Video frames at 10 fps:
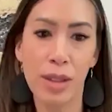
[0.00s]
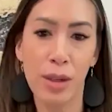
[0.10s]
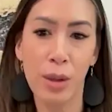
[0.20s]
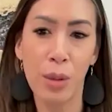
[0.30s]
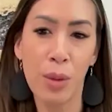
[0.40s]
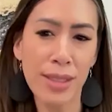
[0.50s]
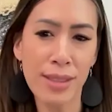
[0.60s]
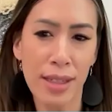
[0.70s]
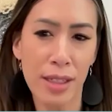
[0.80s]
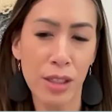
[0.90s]
so, what
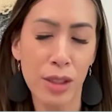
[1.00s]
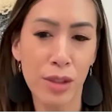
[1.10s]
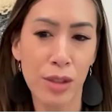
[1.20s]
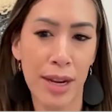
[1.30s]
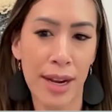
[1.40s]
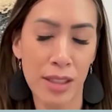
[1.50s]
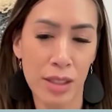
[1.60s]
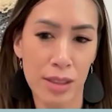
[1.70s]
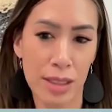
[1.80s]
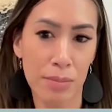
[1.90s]
decided you to
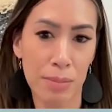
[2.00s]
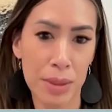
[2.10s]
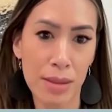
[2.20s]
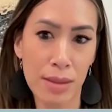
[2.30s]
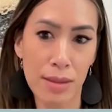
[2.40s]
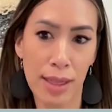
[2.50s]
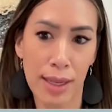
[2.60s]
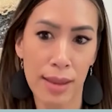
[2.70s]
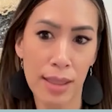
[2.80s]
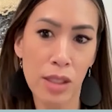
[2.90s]
actually build
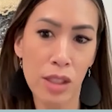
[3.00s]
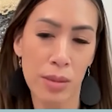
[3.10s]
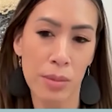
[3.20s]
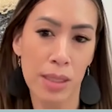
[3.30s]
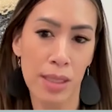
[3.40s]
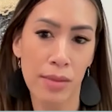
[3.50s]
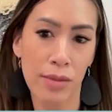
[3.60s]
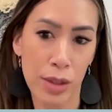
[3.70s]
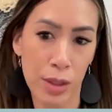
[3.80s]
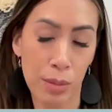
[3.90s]
a leadership team
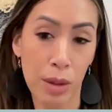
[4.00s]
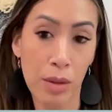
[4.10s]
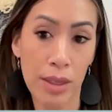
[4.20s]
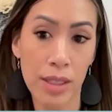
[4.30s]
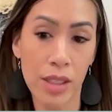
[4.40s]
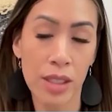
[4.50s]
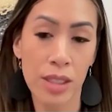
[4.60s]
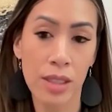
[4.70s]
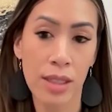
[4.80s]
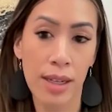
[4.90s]
for your brokerage?
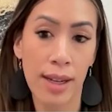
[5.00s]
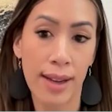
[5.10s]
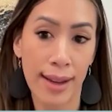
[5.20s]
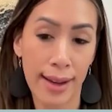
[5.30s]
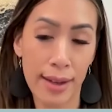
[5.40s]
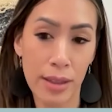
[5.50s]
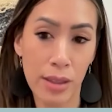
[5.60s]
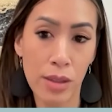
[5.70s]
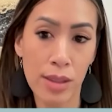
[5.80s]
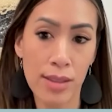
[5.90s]
And
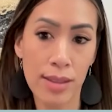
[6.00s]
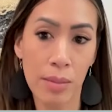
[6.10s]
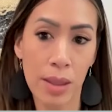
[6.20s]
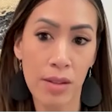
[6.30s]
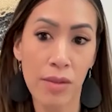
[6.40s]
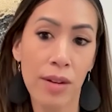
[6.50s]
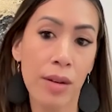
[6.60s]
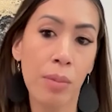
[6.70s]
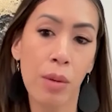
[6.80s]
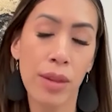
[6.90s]
you did something very
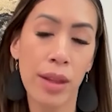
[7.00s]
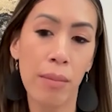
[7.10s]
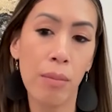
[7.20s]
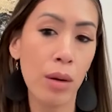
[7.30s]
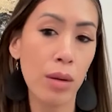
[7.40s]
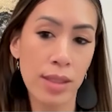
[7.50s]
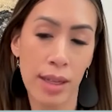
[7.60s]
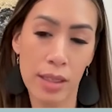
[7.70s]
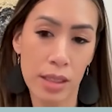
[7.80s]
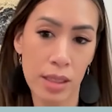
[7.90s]
bold that most
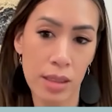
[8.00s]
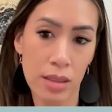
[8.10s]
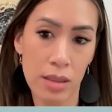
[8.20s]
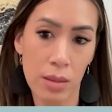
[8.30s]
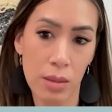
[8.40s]
agents